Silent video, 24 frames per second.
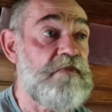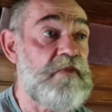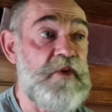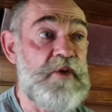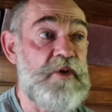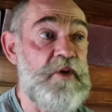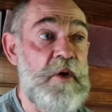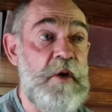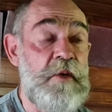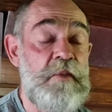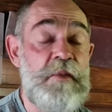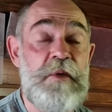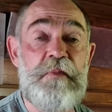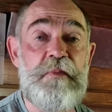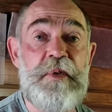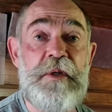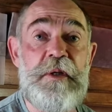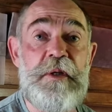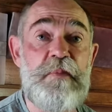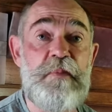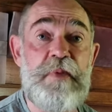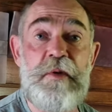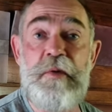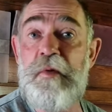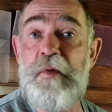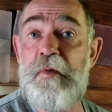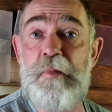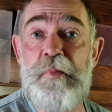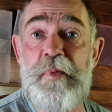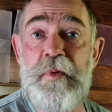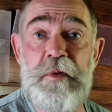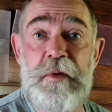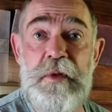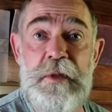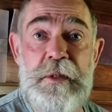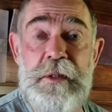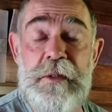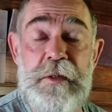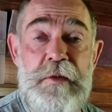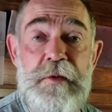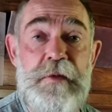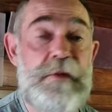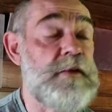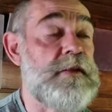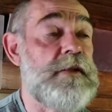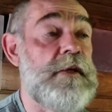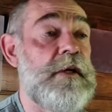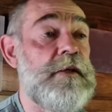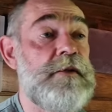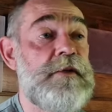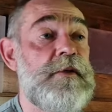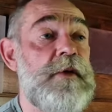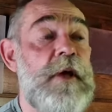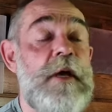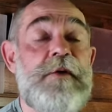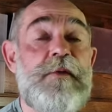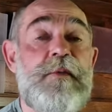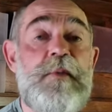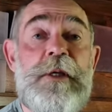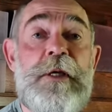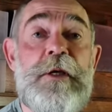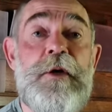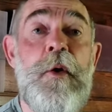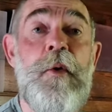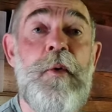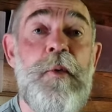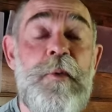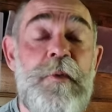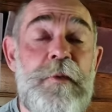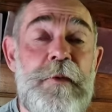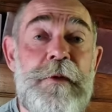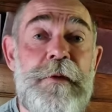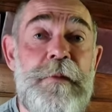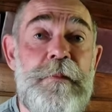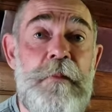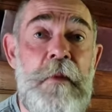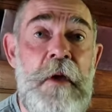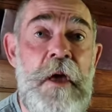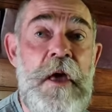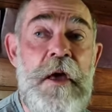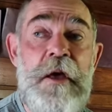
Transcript: German people, or Berliners, as we call them,